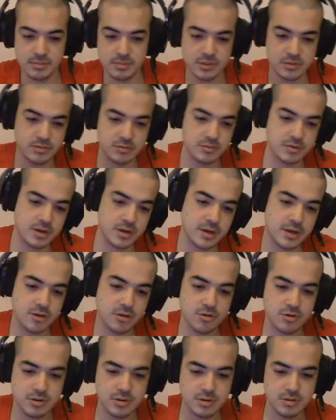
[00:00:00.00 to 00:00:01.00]
So I
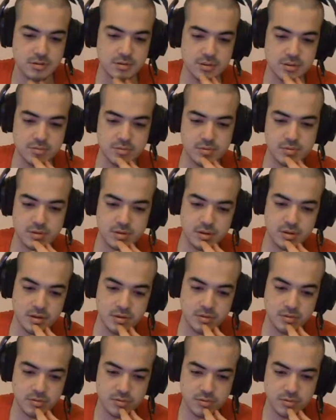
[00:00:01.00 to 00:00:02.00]
actually did this with the
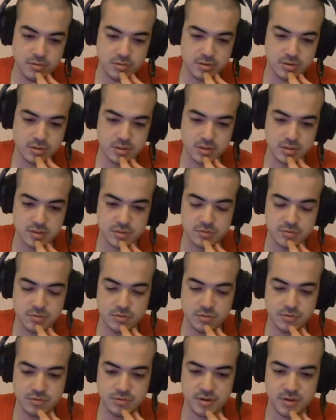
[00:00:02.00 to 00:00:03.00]
King 6
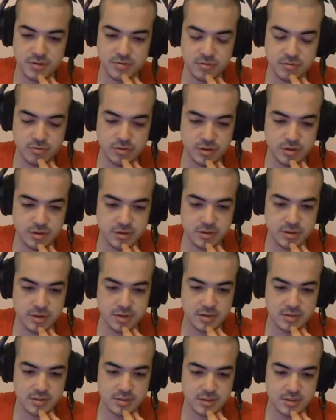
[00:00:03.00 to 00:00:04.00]
4 5 Queen
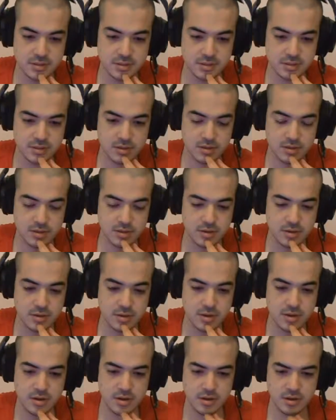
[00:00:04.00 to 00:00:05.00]
analysis earlier,
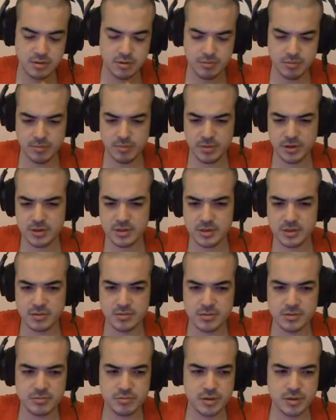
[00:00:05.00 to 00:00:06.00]
where because I
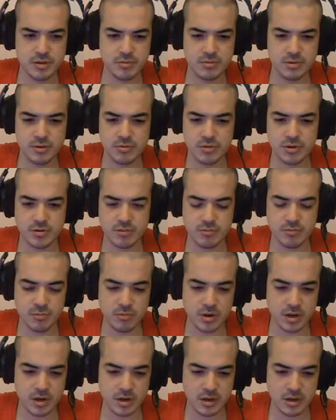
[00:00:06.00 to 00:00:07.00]
was really wondering
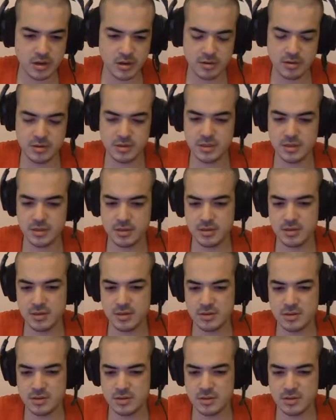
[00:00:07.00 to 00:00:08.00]
why, because I
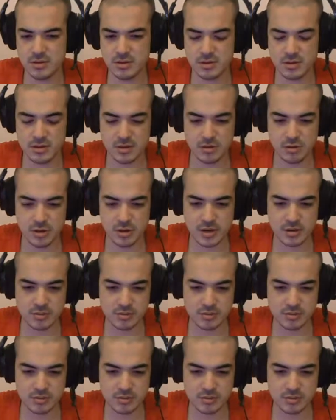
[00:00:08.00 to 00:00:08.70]
didn't study it at shallow